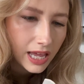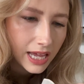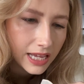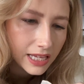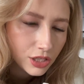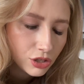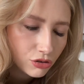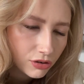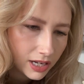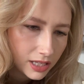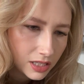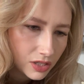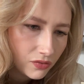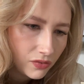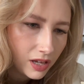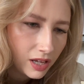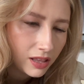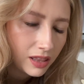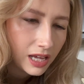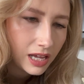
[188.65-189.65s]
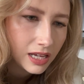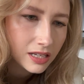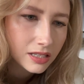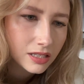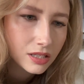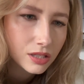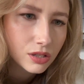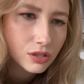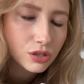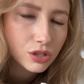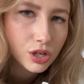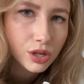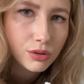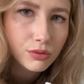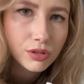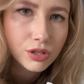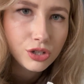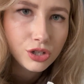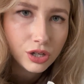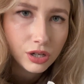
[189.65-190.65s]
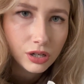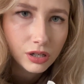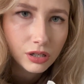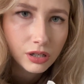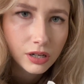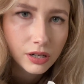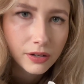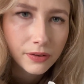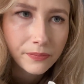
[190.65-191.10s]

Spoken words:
is transfer this to the jug.